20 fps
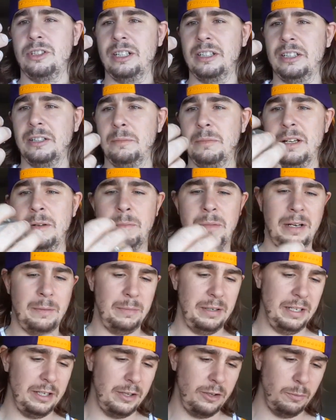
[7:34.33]
like there might, might
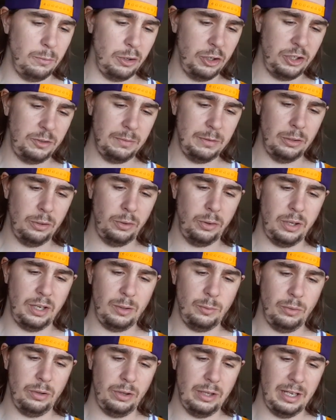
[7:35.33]
be another marshmallow
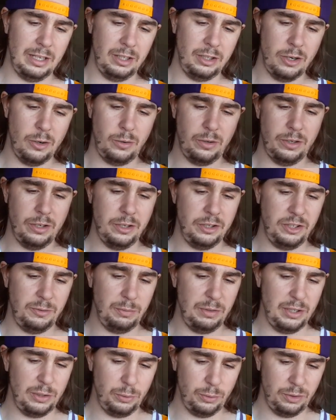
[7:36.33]
thing with like coconut
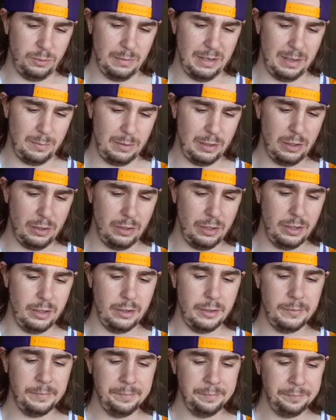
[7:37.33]
sprinkles maybe on
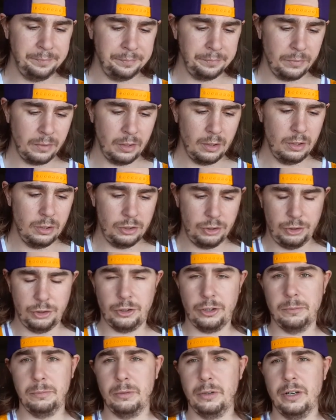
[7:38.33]
a
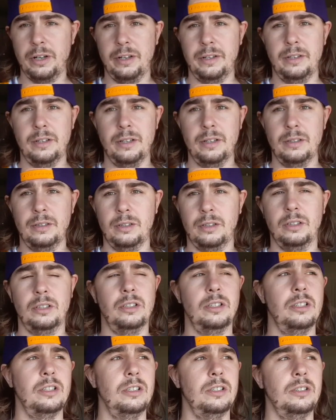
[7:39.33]
sugar bread or
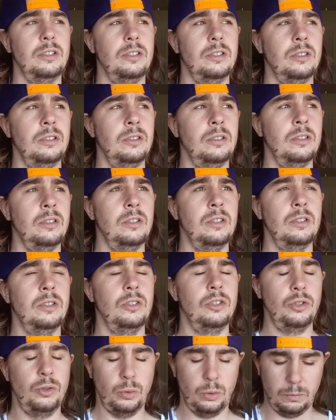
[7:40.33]
a
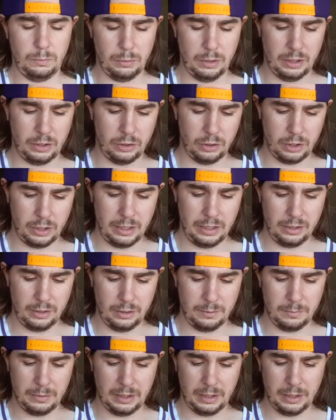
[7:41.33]
shortbread cookie,
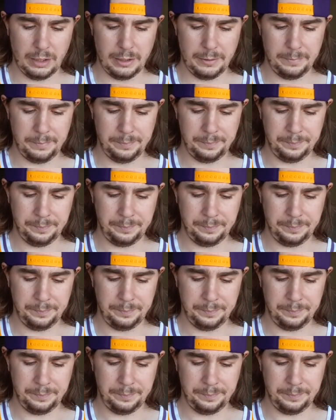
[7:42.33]
something like that.